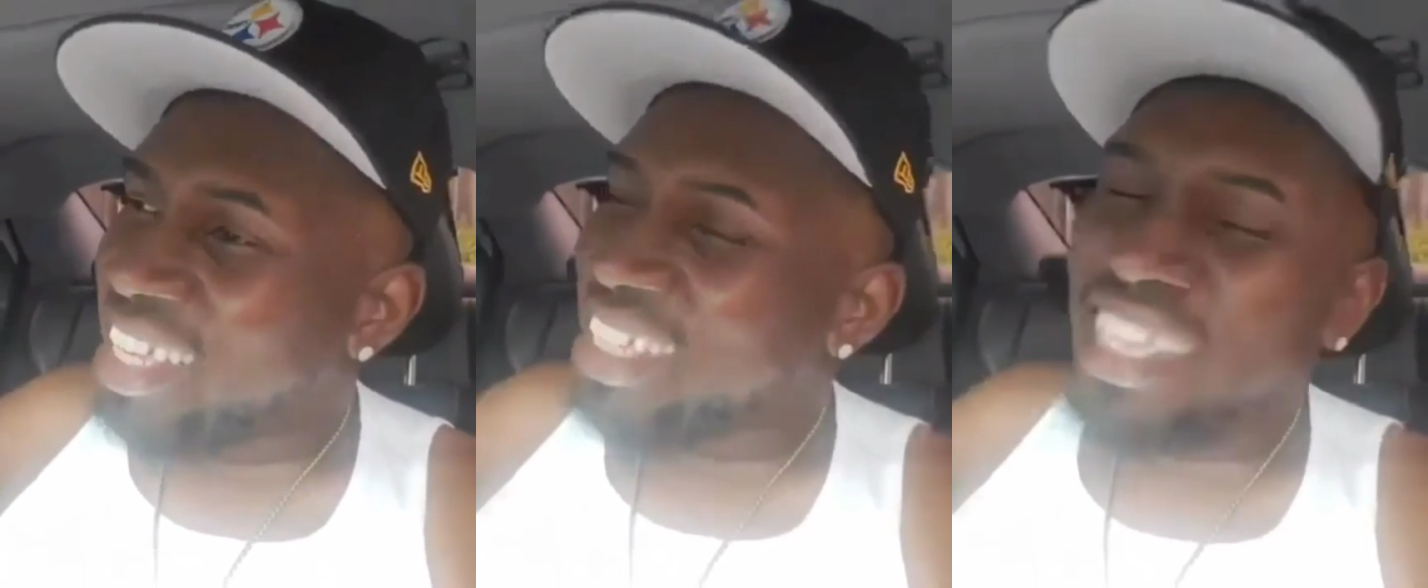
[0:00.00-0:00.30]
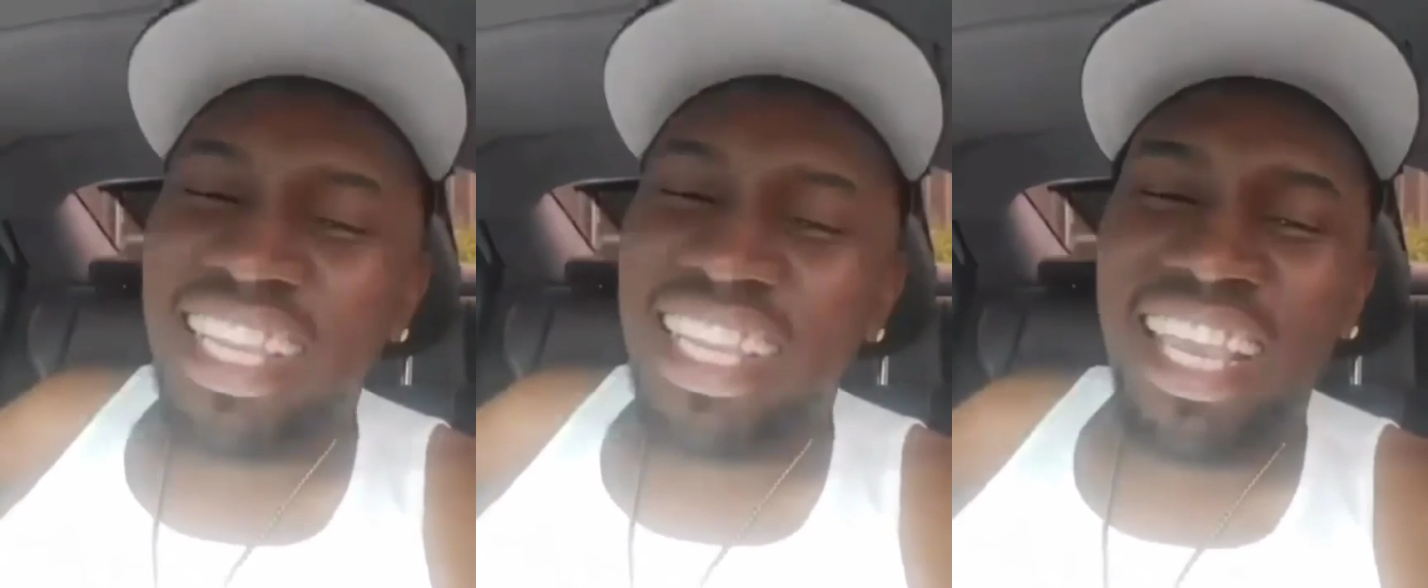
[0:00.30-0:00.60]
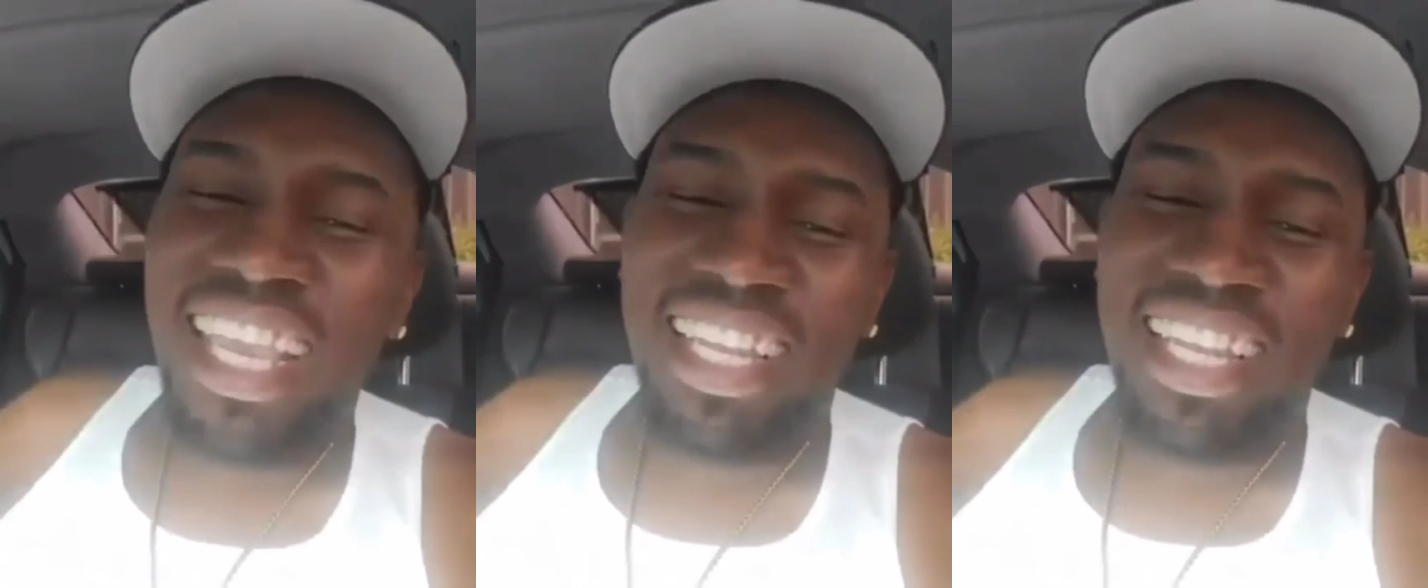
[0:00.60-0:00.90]
did
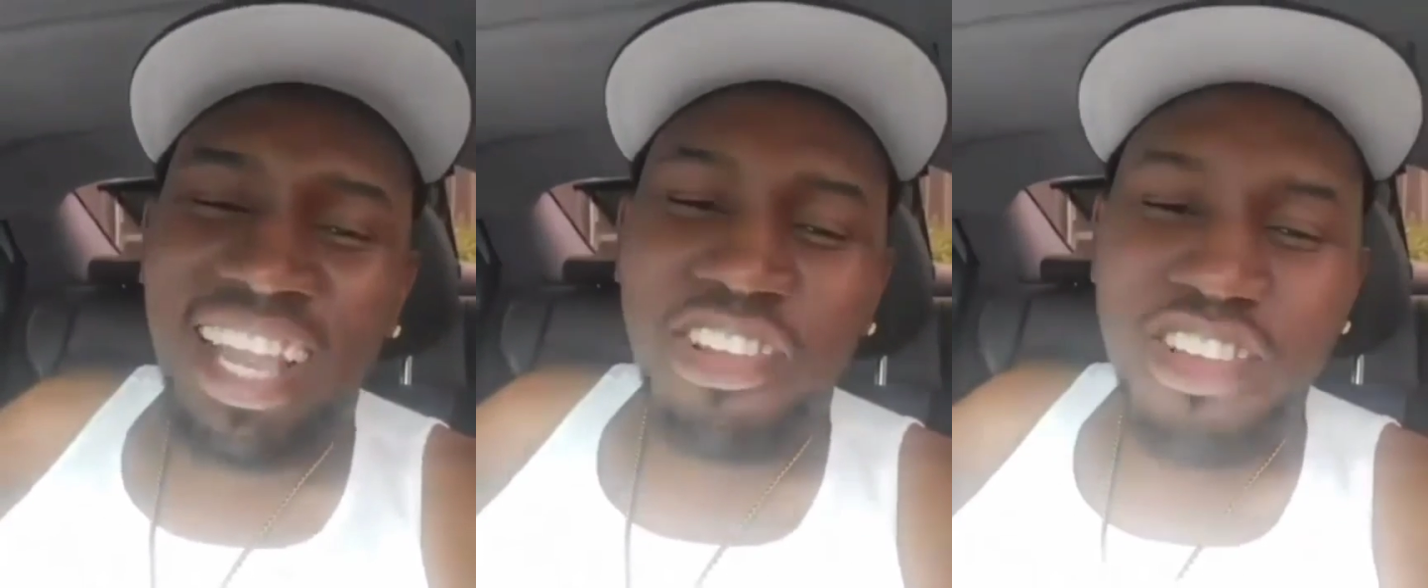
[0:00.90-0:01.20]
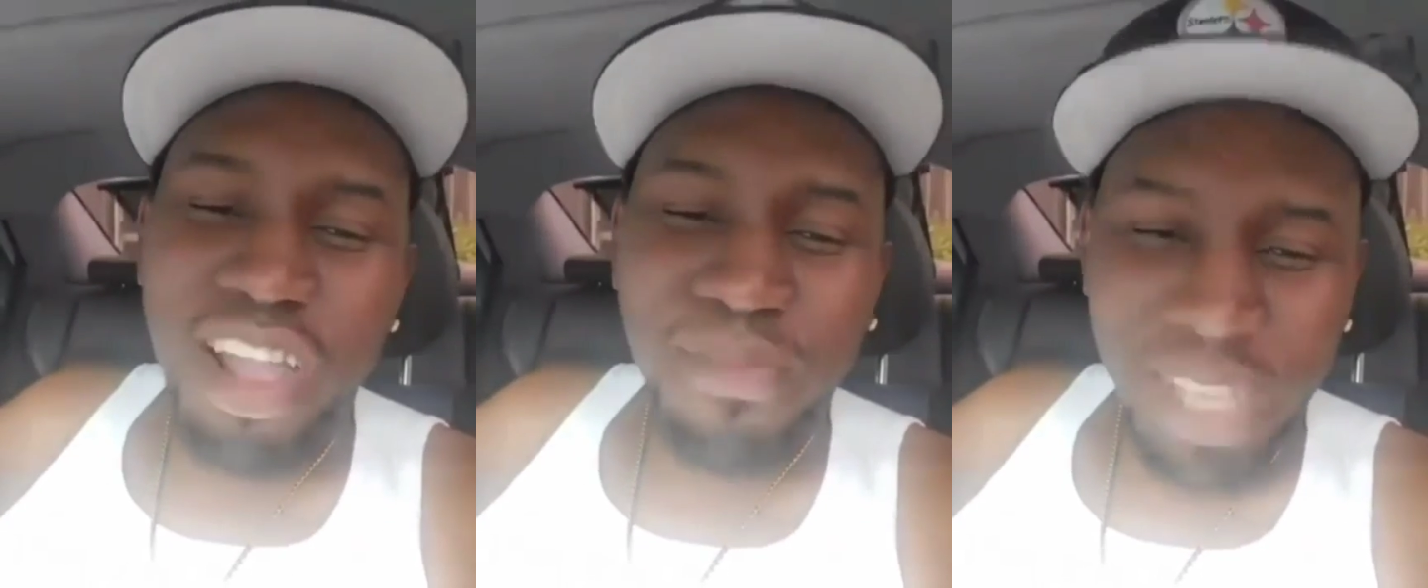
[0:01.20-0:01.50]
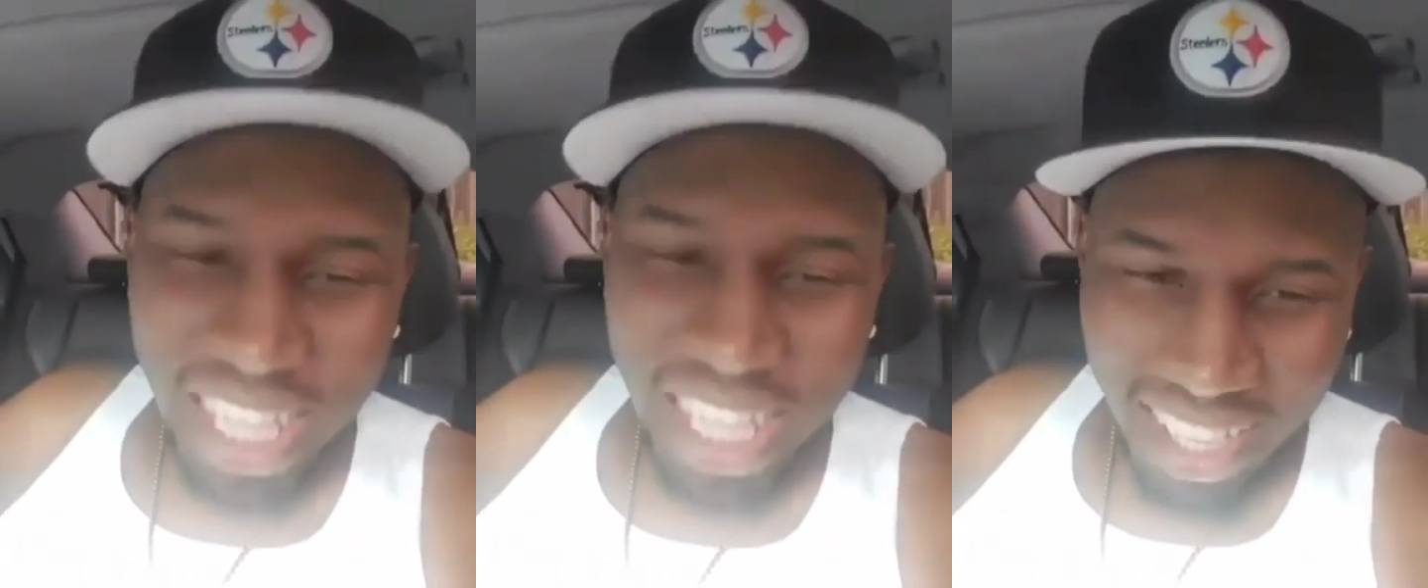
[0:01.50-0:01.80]
get that
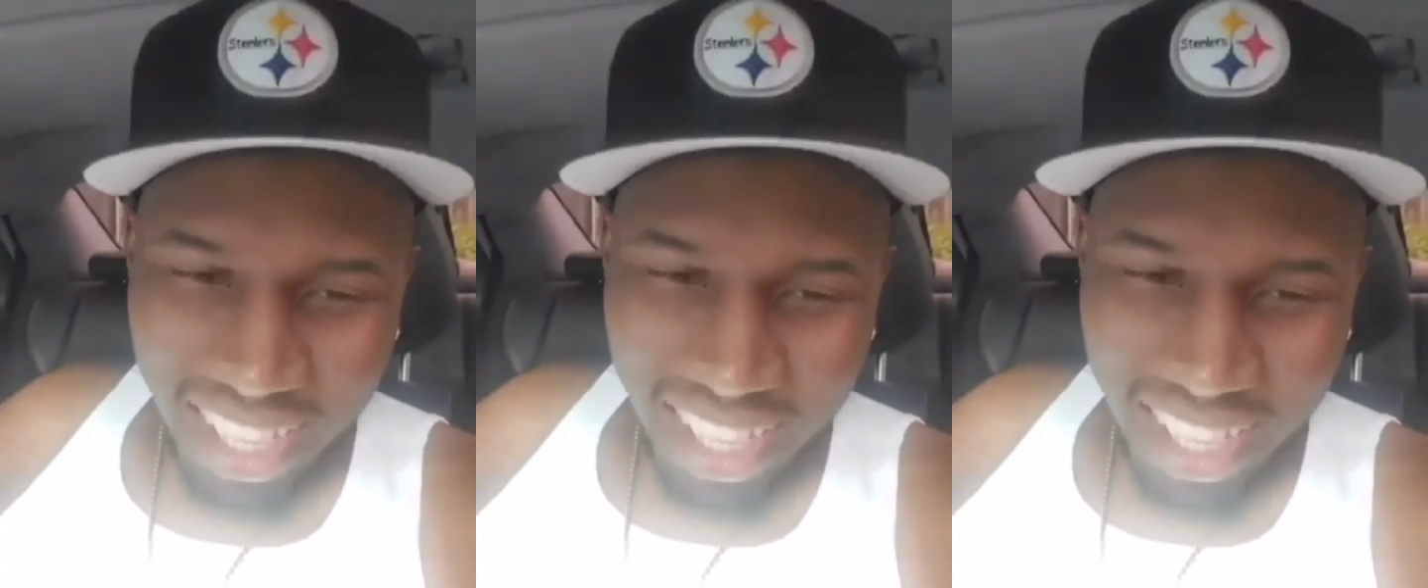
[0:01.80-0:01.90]
Grammy day,